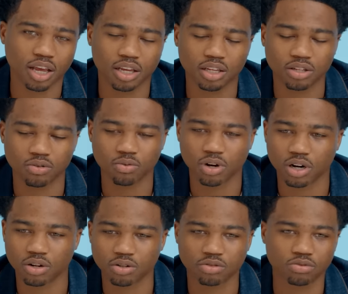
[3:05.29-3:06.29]
like you
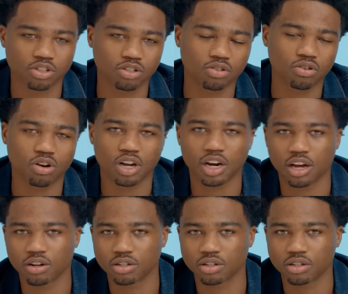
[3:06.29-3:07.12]
wear those when you're going